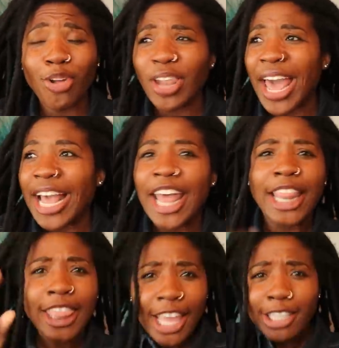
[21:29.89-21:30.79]
Or like,
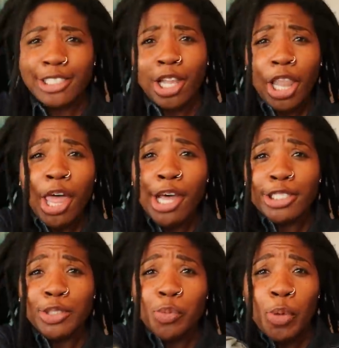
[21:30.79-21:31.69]
this
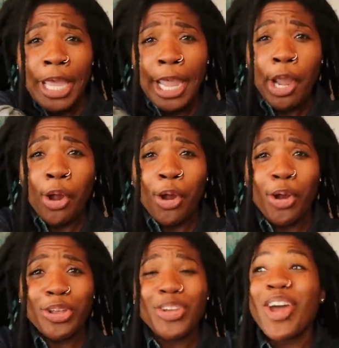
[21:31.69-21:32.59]
looks
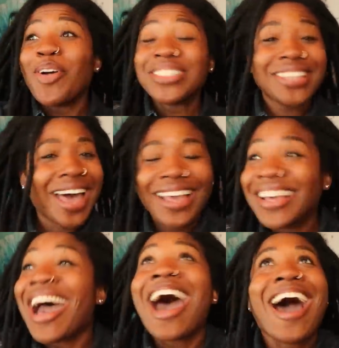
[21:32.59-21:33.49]
weird. You know, it's
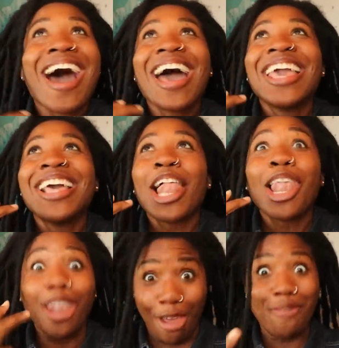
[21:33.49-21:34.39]
like, I
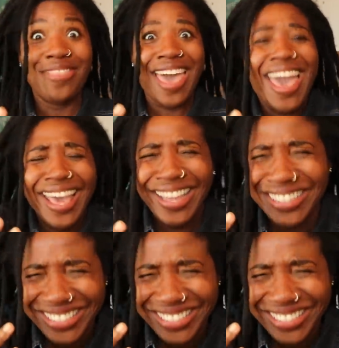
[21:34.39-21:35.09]
love that